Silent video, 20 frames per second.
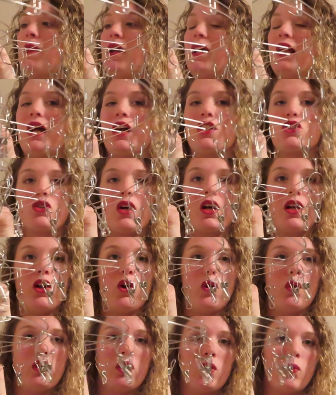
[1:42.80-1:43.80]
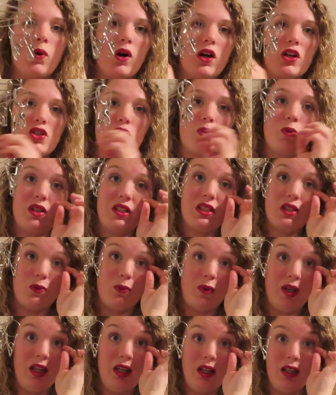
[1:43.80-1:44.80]
and I try to only wash once a
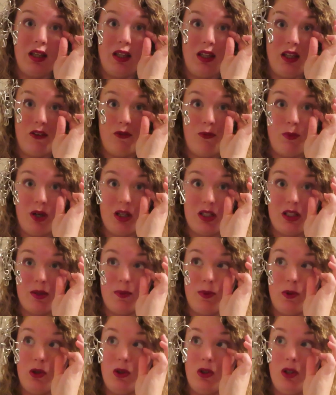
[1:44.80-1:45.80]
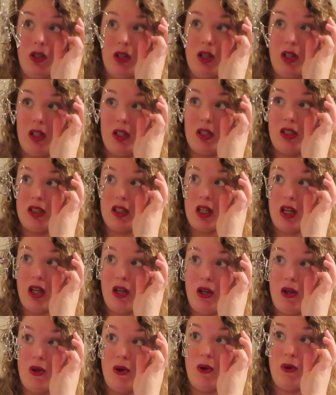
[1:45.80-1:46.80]
week if possible.
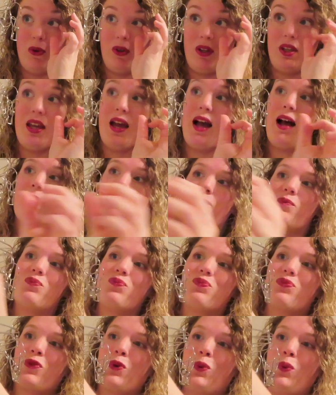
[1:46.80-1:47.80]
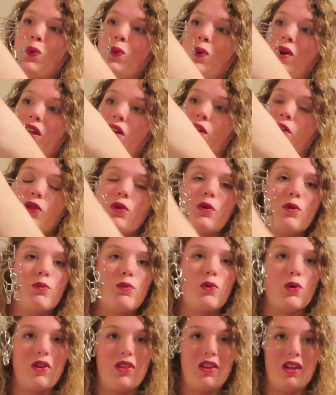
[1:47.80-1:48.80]
So yeah, we go
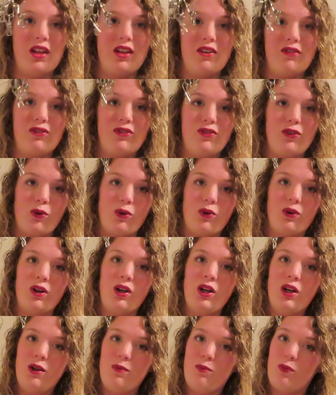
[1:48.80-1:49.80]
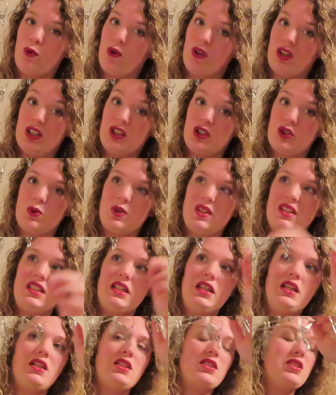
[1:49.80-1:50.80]
through more than
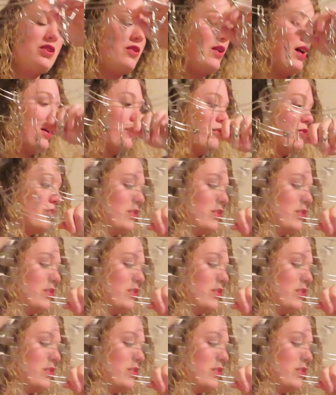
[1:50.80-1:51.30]
20. So I